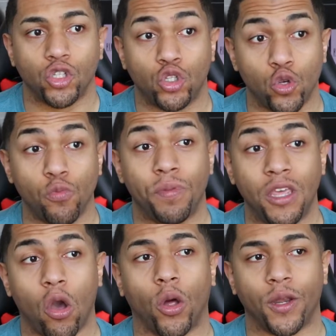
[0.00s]
to
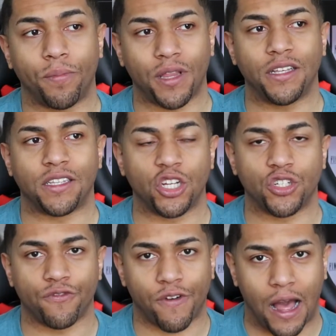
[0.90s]
be on the
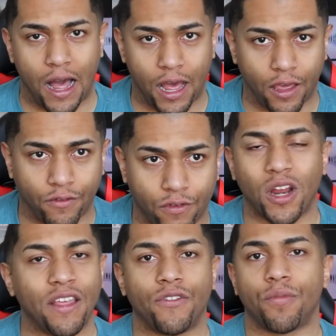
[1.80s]
PlayStation 5
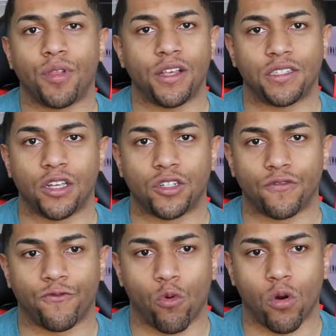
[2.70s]
or even the
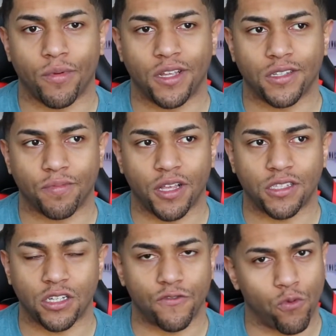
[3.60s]
PlayStation 4, because the
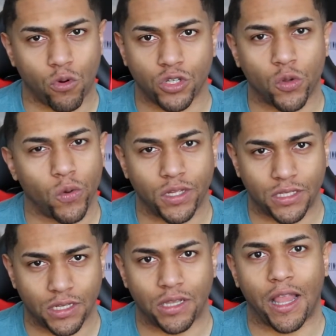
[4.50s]
PlayStation 4 is going
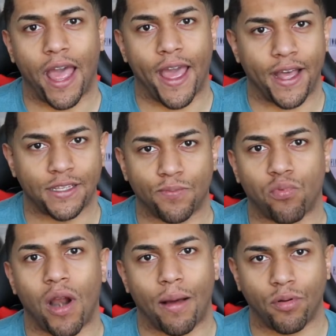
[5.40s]
to last
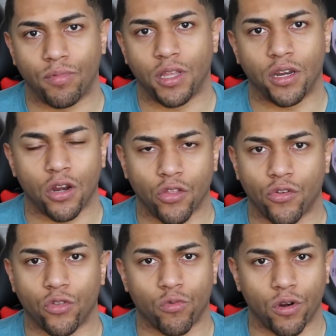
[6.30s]
probably
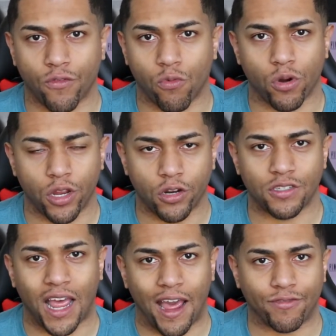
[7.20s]
another 3 or 4
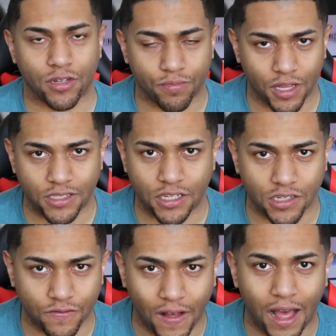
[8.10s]
years after the
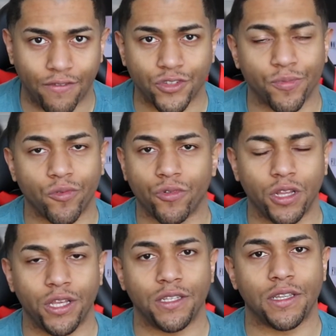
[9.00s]
PlayStation 5 has been
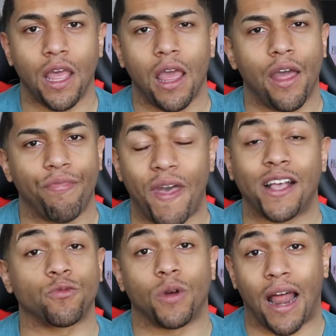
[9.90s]
released.
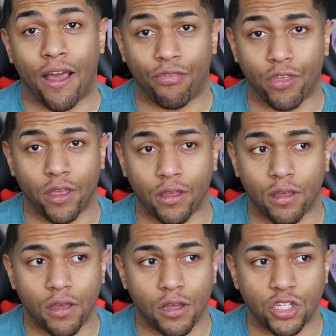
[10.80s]
That's what I think,
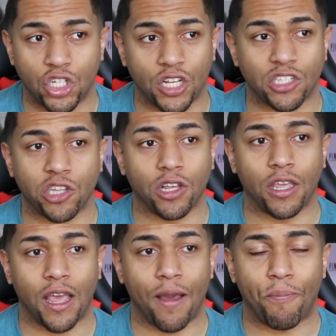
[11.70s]
just
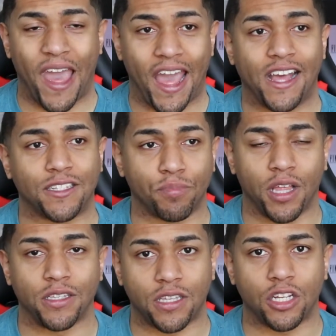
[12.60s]
looking at past
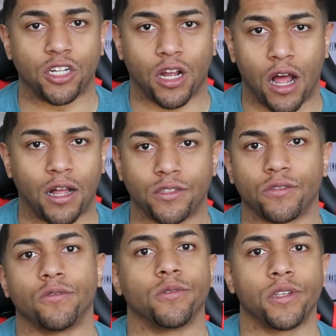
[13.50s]
PlayStation
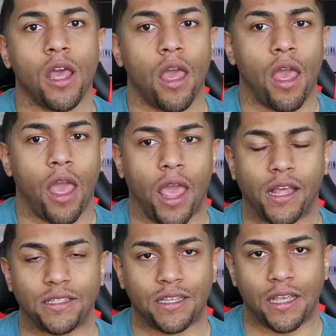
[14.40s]
consoles
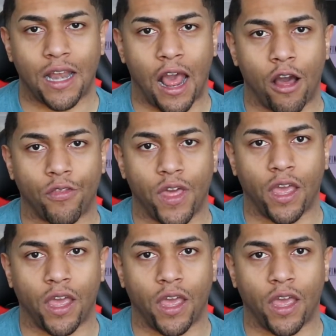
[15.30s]
and seeing how